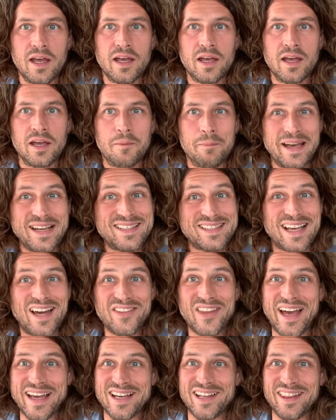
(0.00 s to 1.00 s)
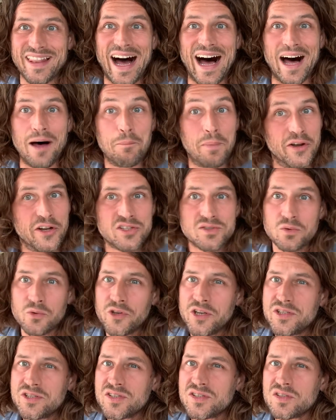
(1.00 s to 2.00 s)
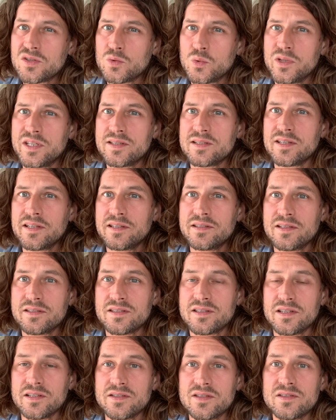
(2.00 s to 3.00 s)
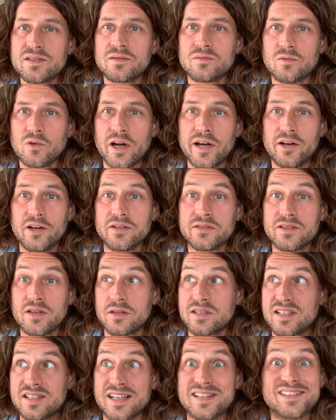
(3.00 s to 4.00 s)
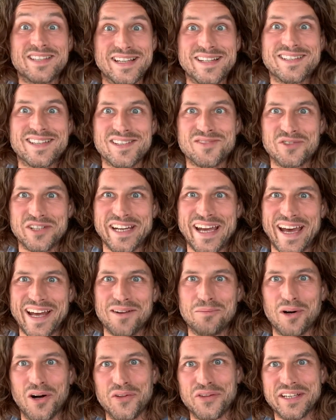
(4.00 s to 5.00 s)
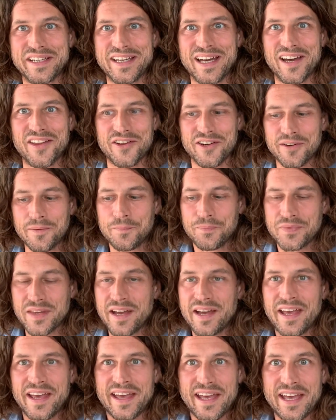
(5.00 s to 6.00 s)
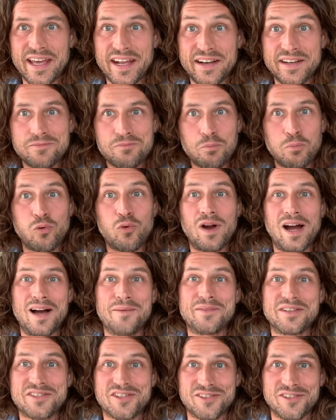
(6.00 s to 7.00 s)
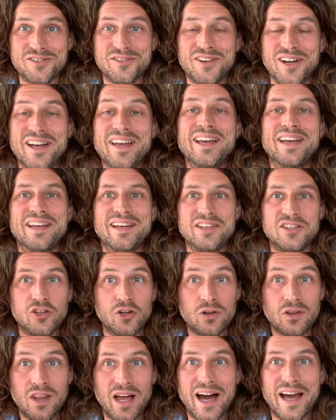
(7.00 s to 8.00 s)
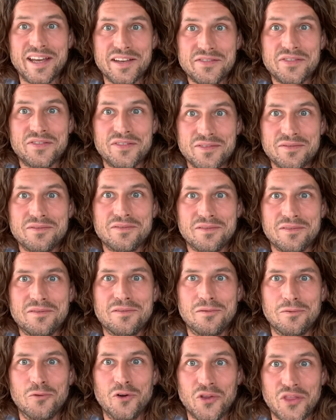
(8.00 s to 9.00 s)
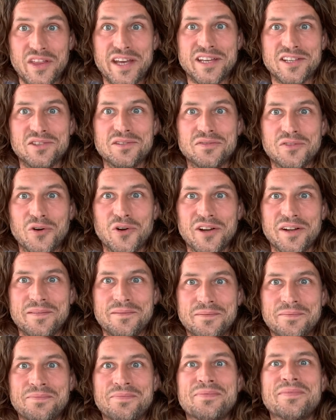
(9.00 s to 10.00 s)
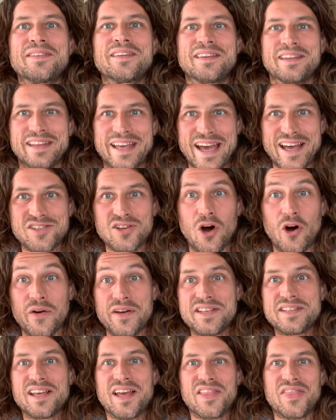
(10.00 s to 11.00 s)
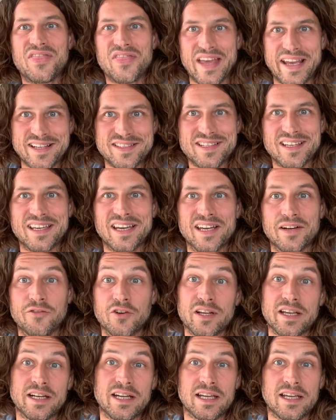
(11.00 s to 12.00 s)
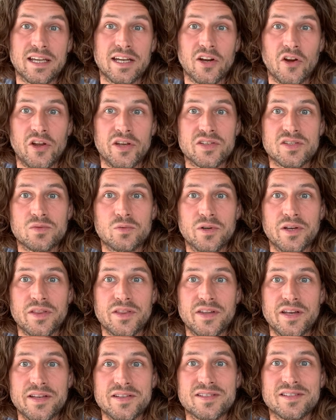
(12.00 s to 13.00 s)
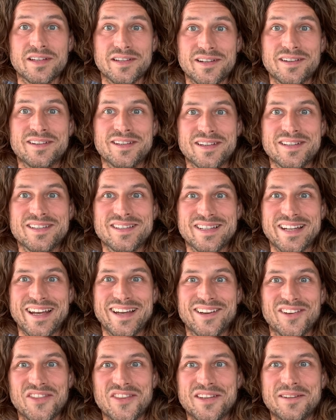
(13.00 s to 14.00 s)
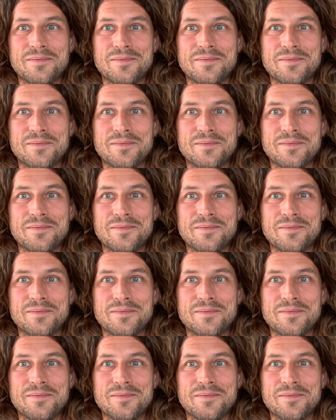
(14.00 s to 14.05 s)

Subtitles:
It may sound like a lot, but it's really just 3 sentences, right? Or 6 sentences when you add them all together. And promise you, your life will thank you for it. As always, thanks again for getting curious with us, and stay healthy.